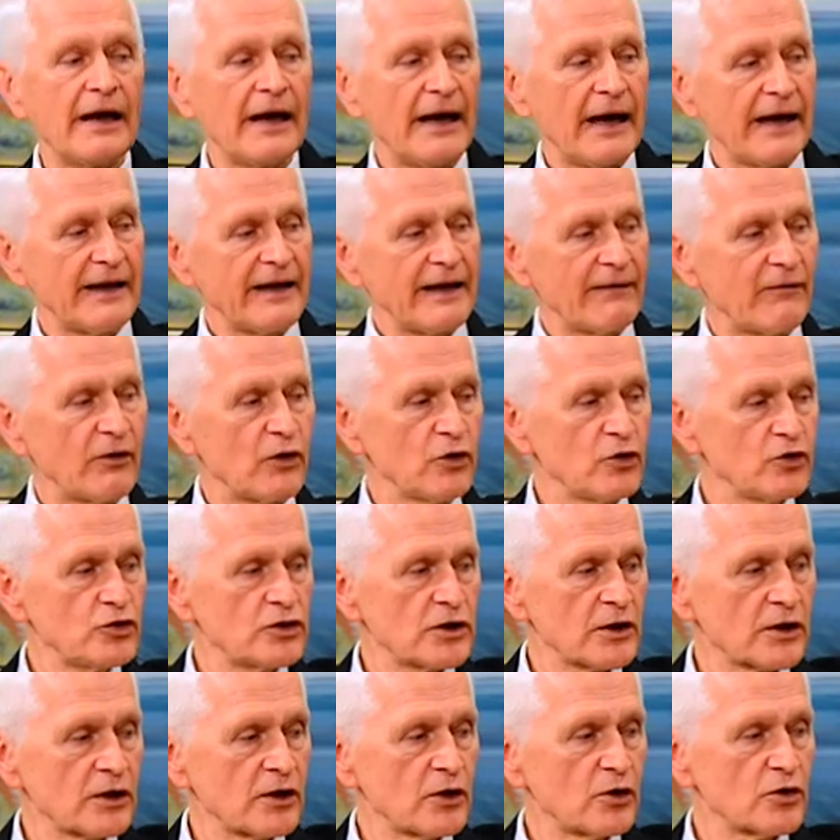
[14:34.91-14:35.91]
And
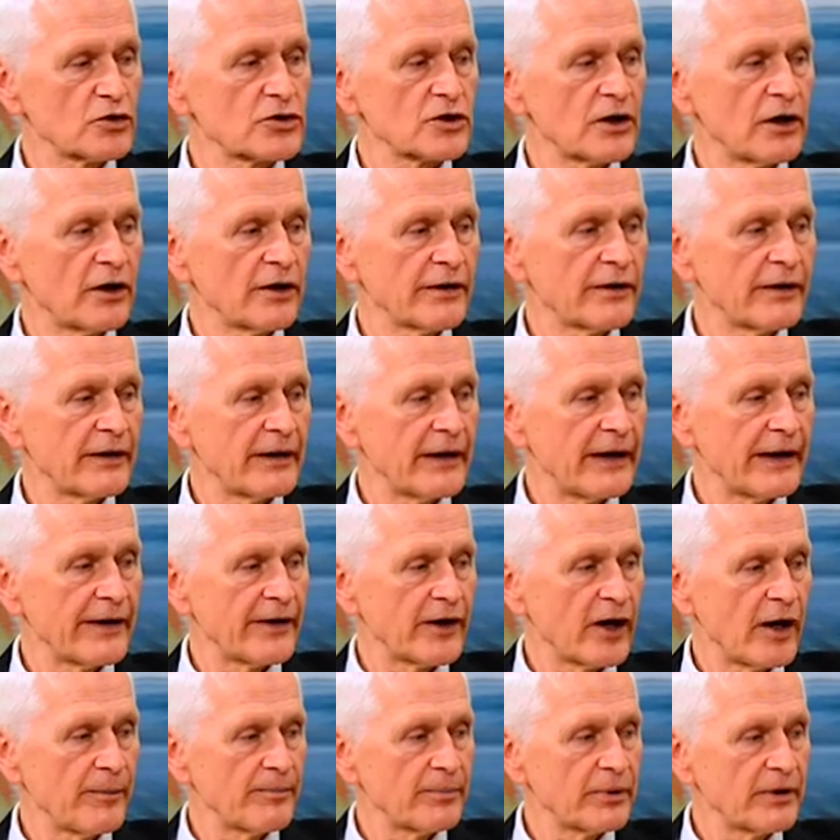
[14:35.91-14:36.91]
evolution goes on and
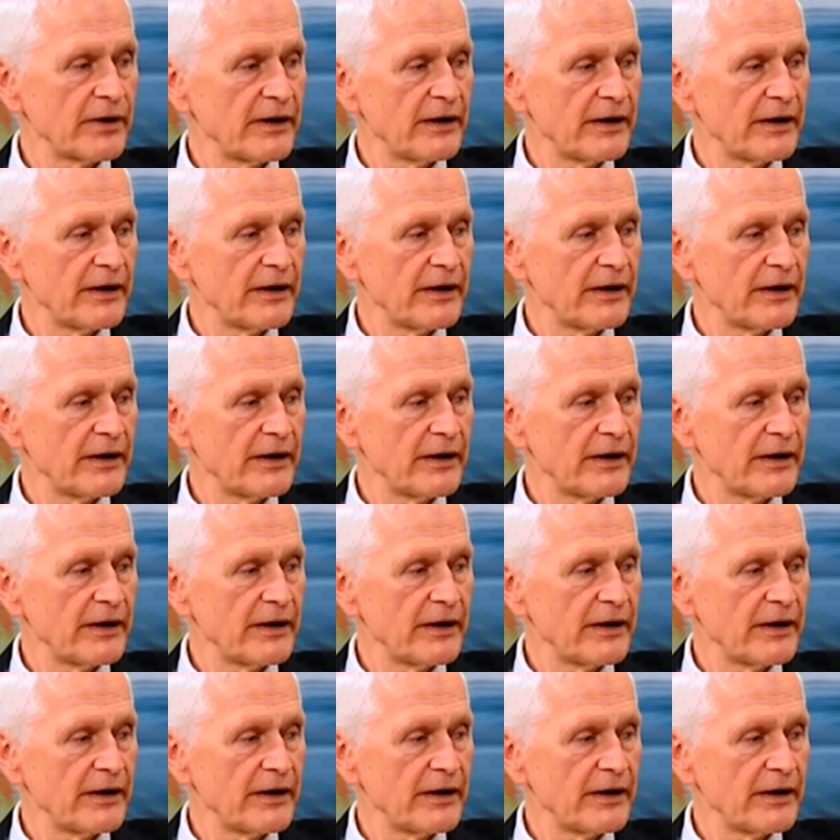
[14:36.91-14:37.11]
up.